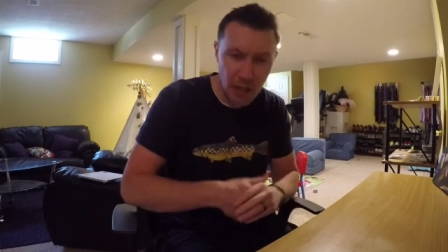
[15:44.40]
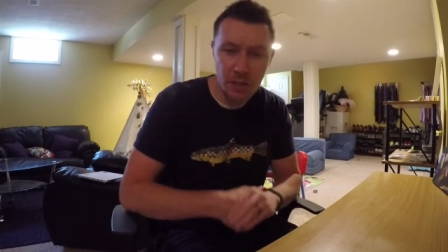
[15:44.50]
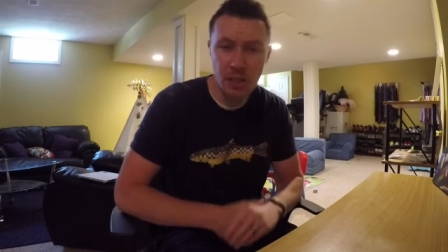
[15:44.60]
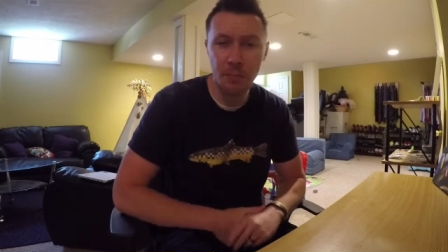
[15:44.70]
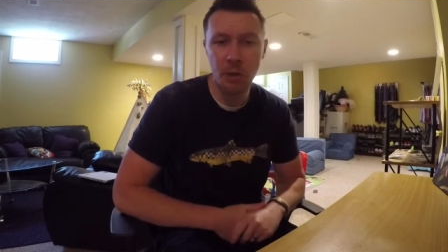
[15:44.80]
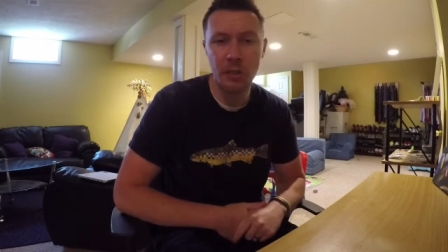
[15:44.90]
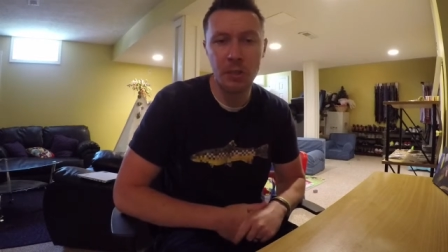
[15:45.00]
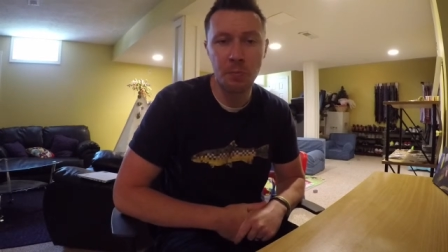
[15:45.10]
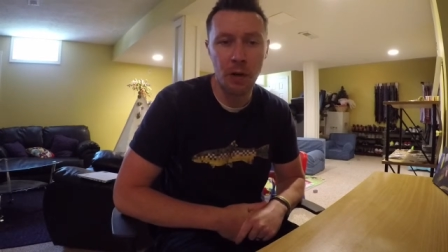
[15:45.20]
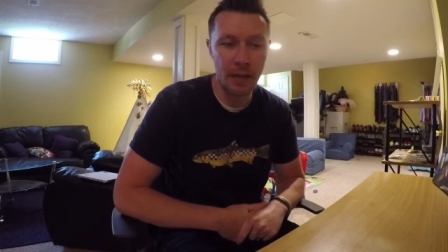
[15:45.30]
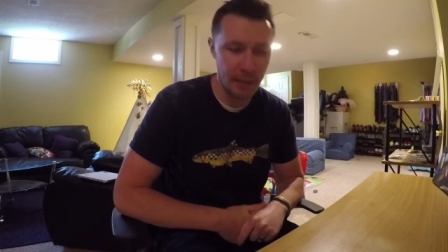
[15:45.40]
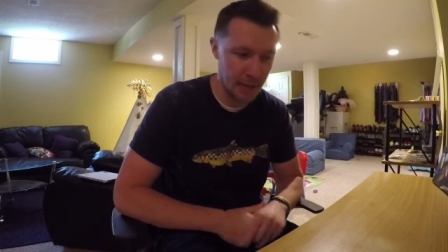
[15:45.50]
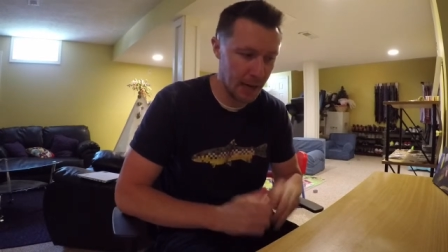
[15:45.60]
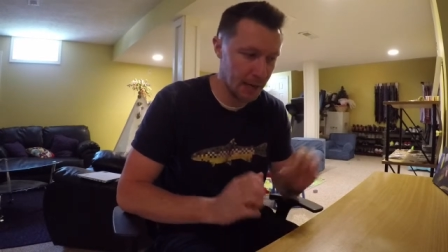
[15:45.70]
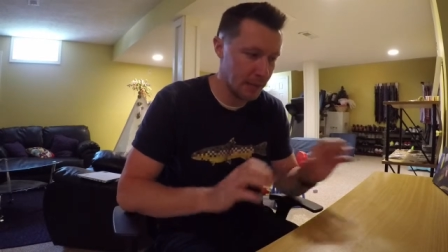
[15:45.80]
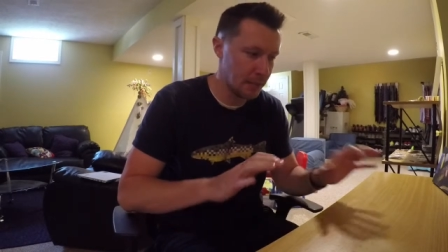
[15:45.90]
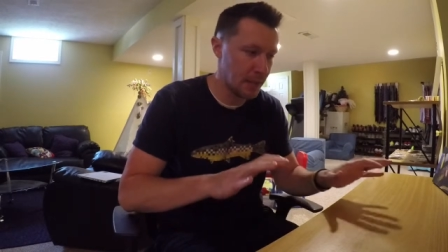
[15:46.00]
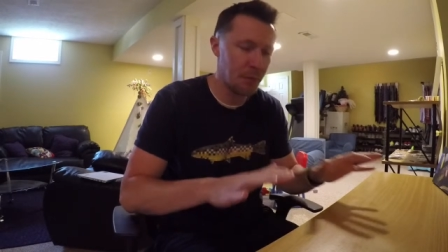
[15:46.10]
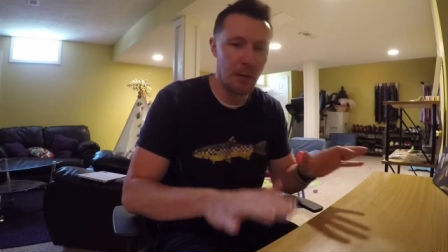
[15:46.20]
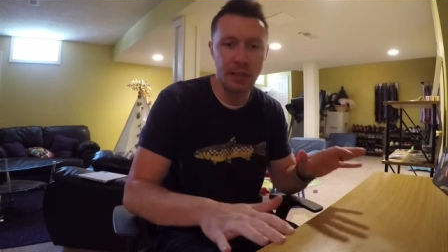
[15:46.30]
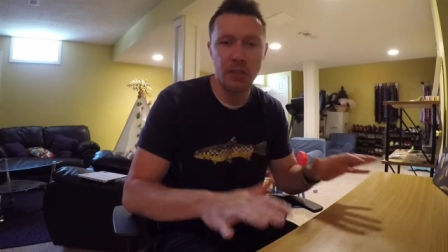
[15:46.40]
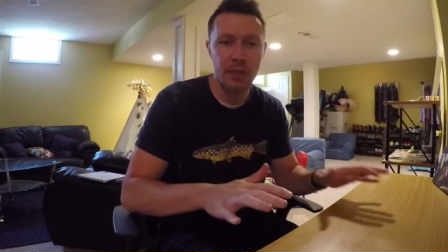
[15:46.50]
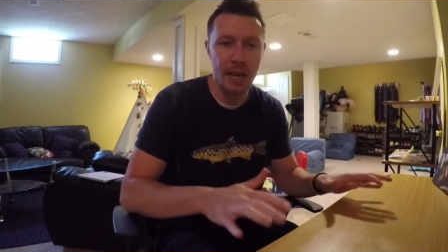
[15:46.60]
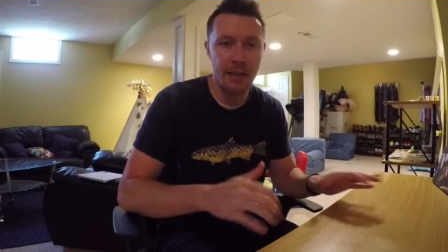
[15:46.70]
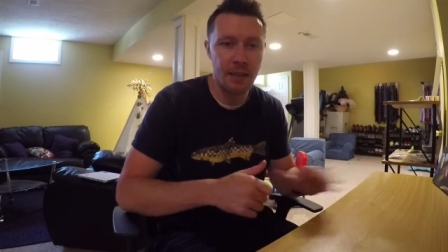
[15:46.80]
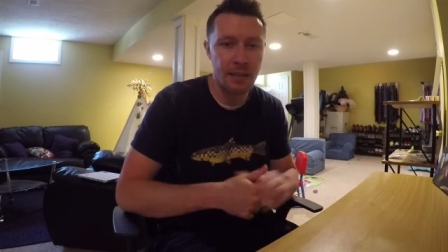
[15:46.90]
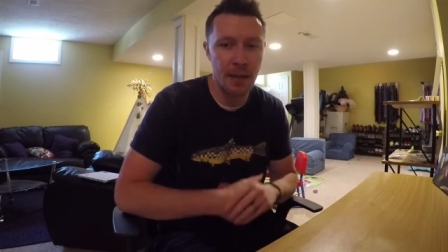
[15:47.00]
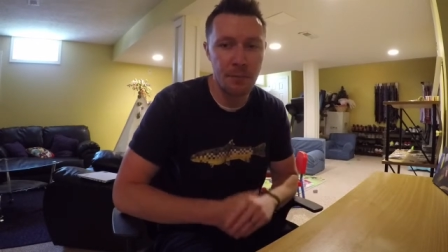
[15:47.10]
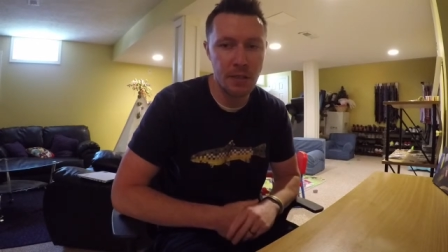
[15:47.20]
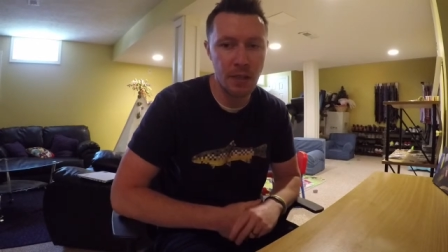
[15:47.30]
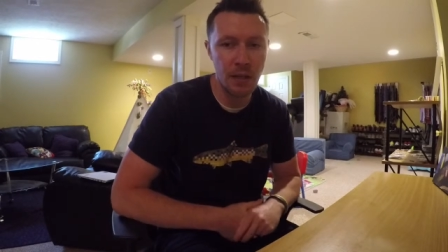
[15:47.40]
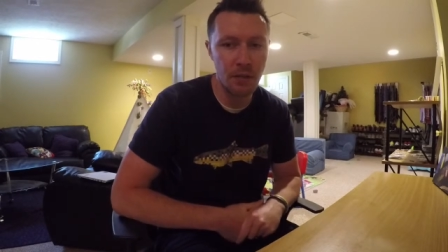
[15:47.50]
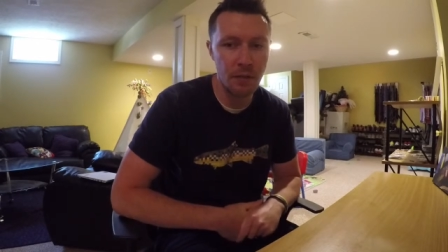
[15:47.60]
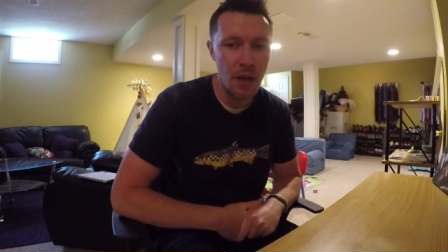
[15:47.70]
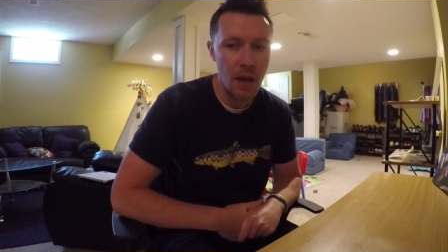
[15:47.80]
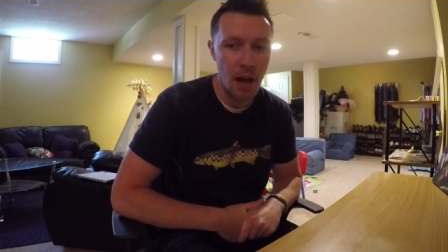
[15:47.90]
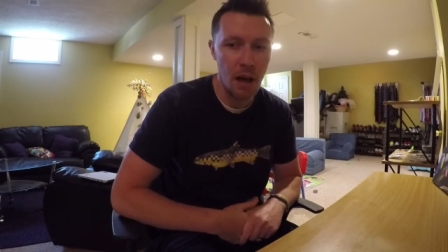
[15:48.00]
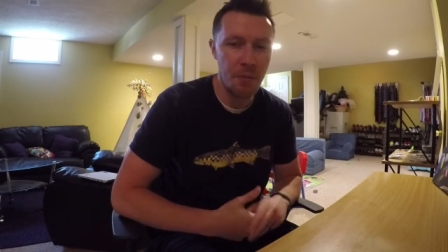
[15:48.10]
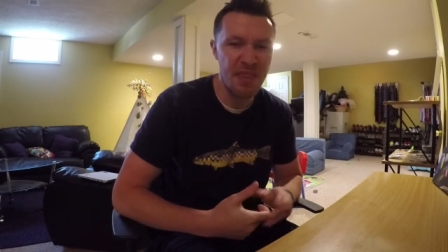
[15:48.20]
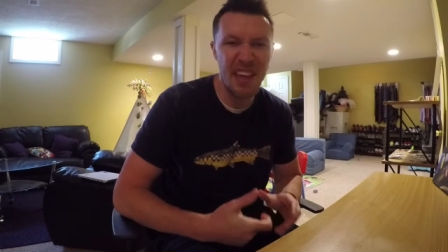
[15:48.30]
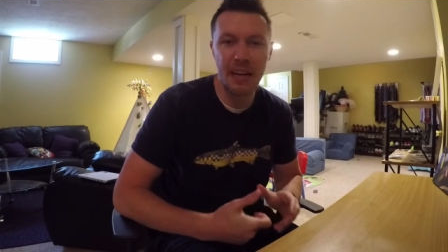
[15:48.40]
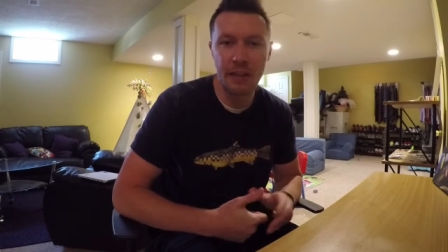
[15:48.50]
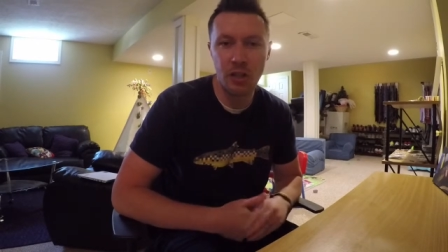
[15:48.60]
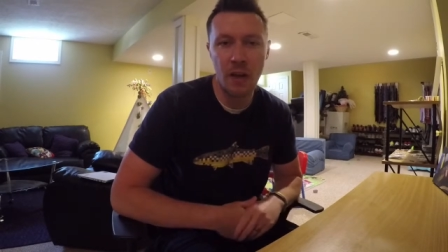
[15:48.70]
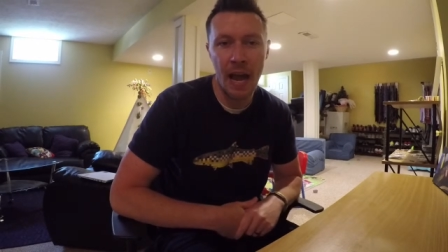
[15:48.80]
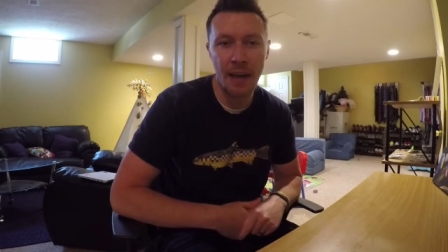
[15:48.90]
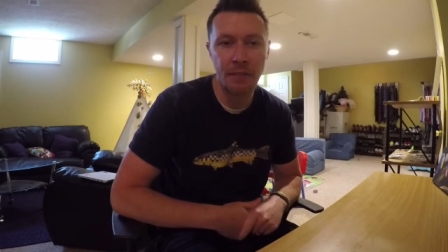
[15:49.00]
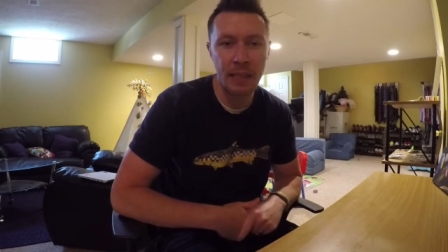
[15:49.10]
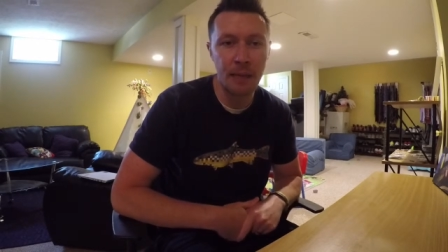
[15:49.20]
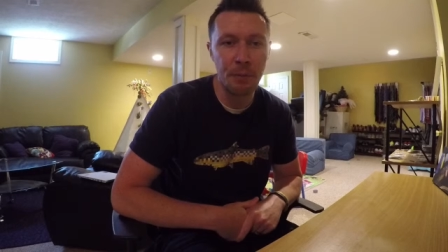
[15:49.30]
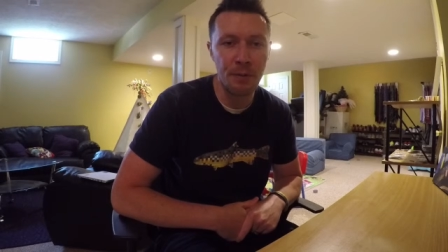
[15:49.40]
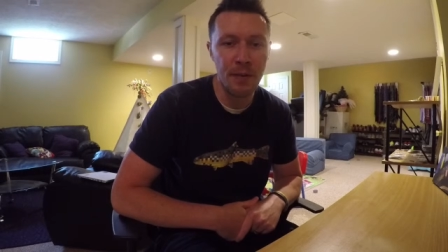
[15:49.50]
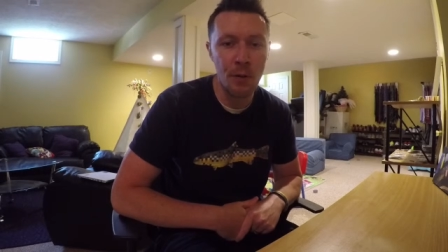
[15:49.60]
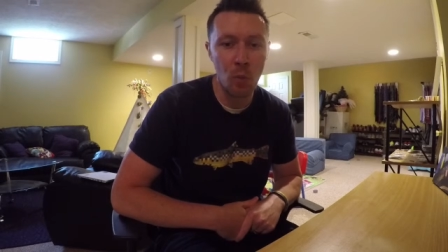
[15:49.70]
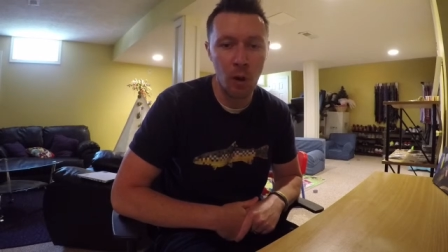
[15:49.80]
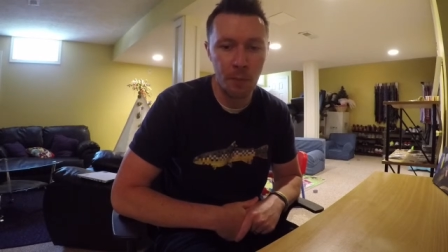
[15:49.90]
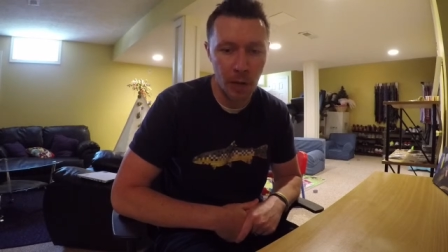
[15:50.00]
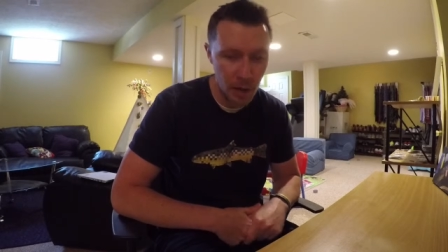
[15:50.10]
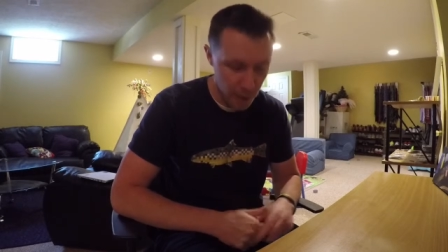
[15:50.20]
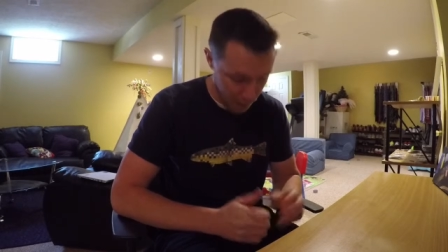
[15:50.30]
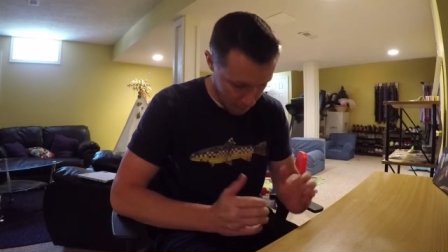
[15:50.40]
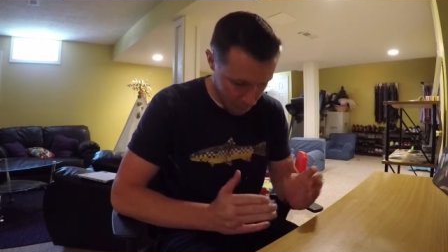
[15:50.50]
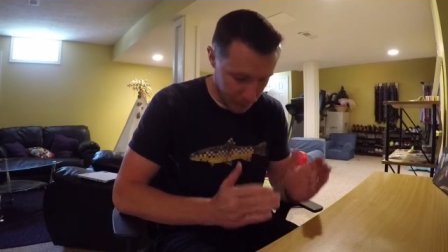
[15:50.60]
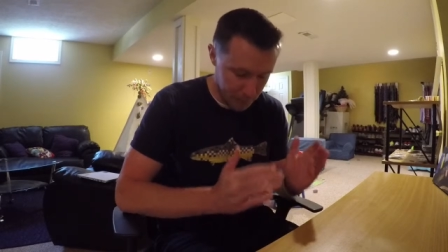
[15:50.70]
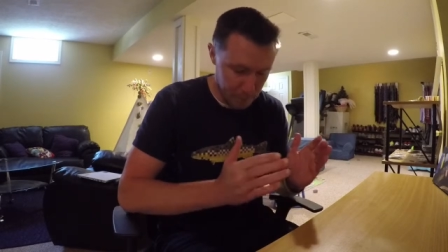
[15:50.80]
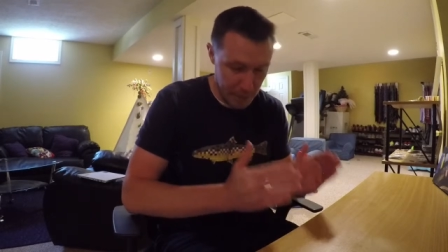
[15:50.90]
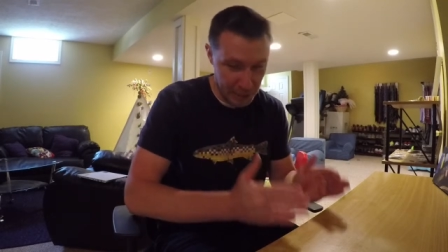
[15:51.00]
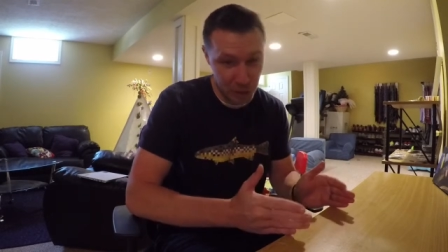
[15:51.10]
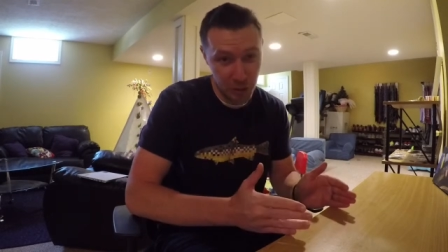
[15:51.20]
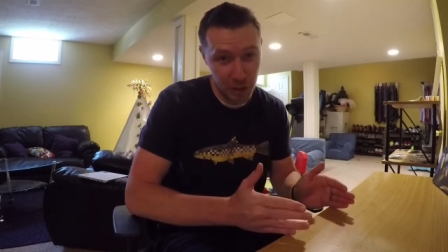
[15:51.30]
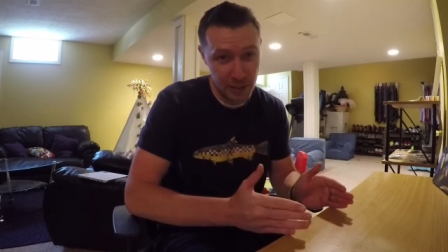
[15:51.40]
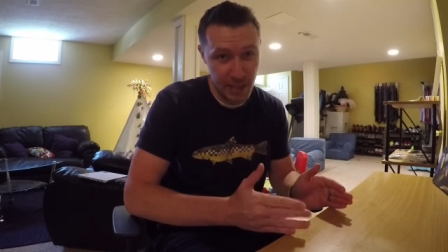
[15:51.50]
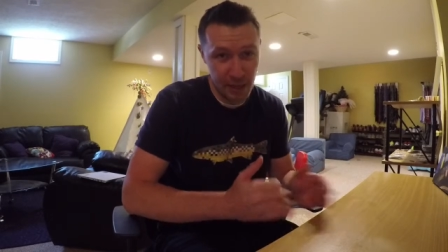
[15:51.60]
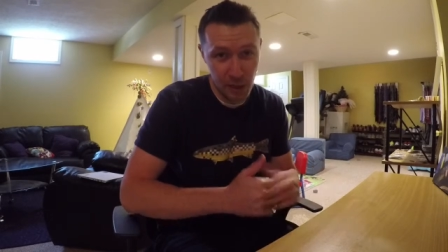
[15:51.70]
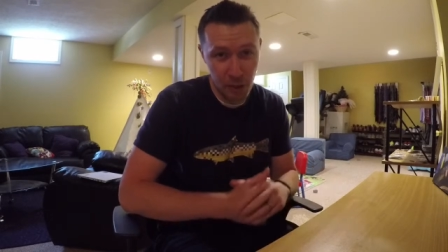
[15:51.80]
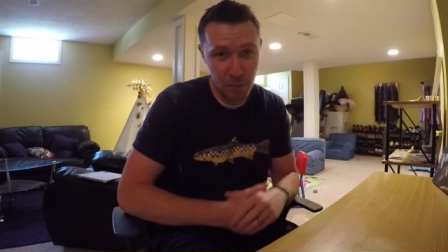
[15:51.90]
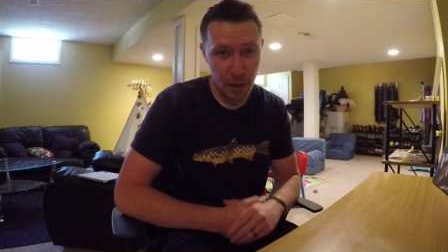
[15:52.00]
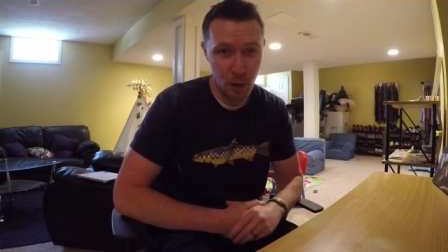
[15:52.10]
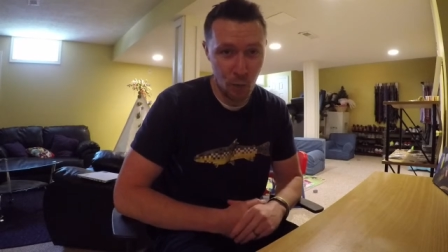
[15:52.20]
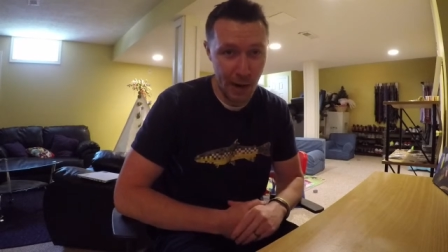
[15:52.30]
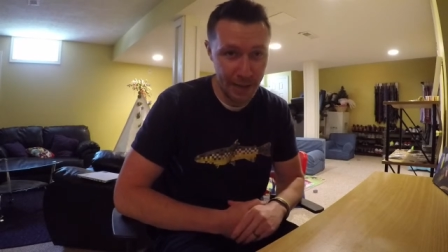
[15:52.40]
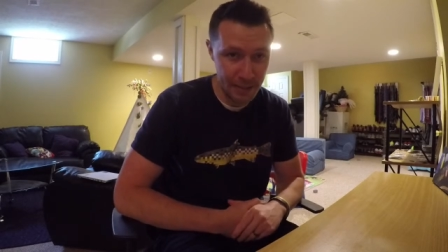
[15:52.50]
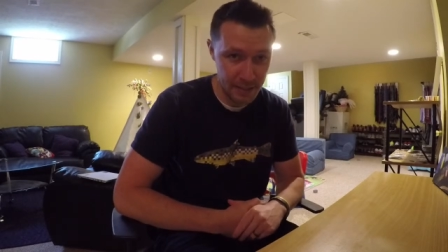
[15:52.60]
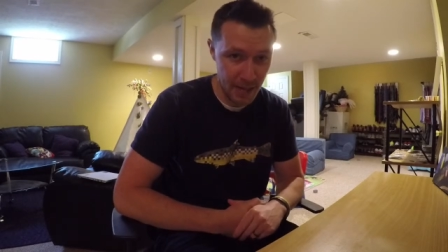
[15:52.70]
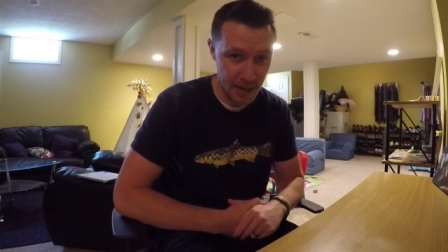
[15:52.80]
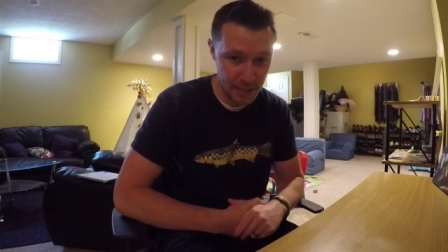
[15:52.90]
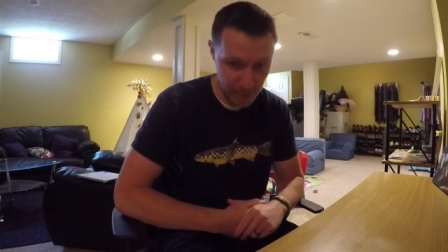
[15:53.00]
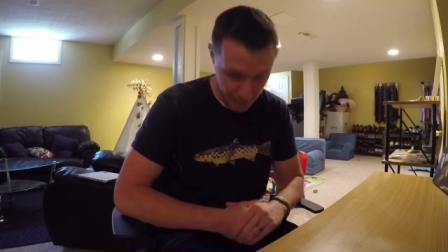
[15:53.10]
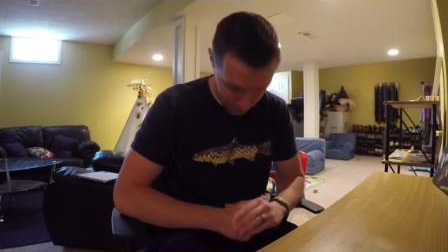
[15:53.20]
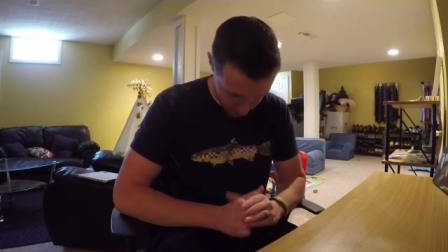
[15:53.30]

know summer and spring to kind of differentiate the types of um, thickness you have to keep your feet warmer but make sure you take a good pair of wading socks